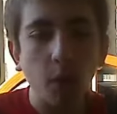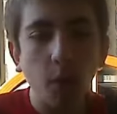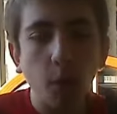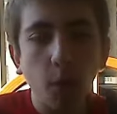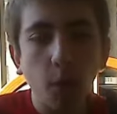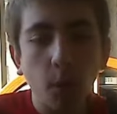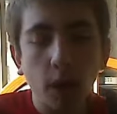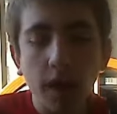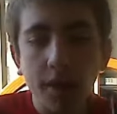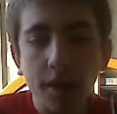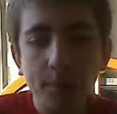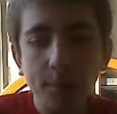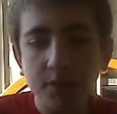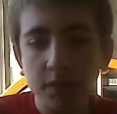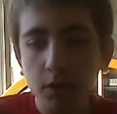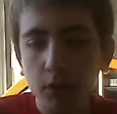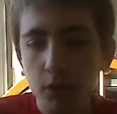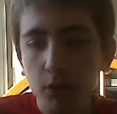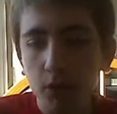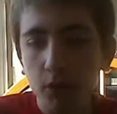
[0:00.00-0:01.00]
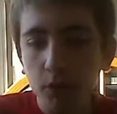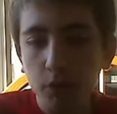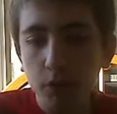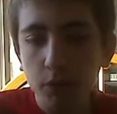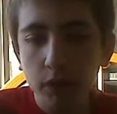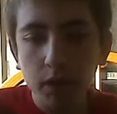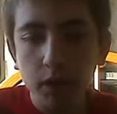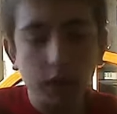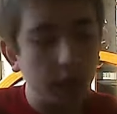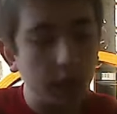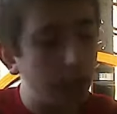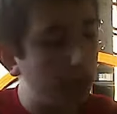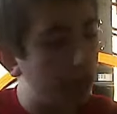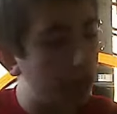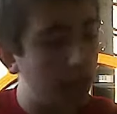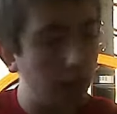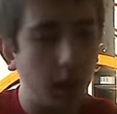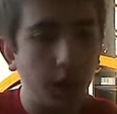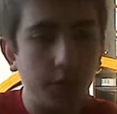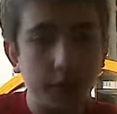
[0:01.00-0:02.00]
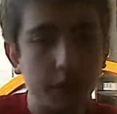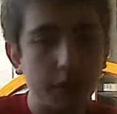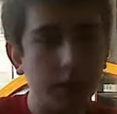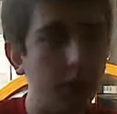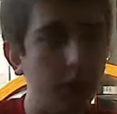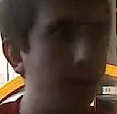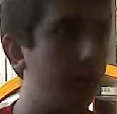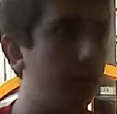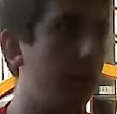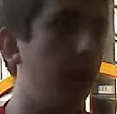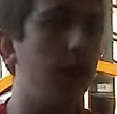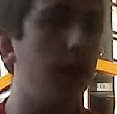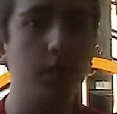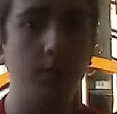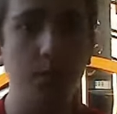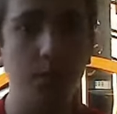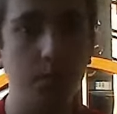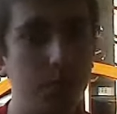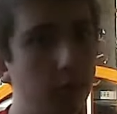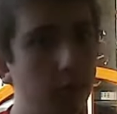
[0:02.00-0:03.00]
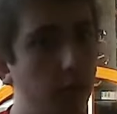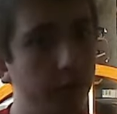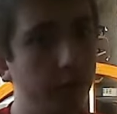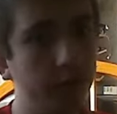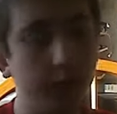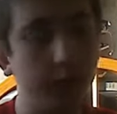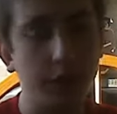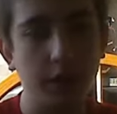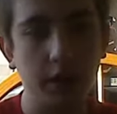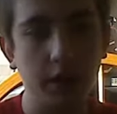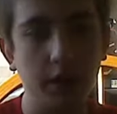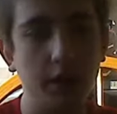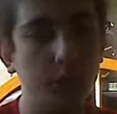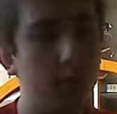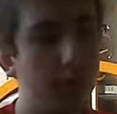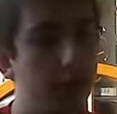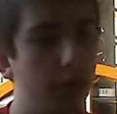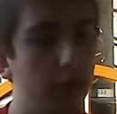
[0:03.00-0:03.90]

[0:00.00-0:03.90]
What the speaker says: what really of just like guys like moving chairs with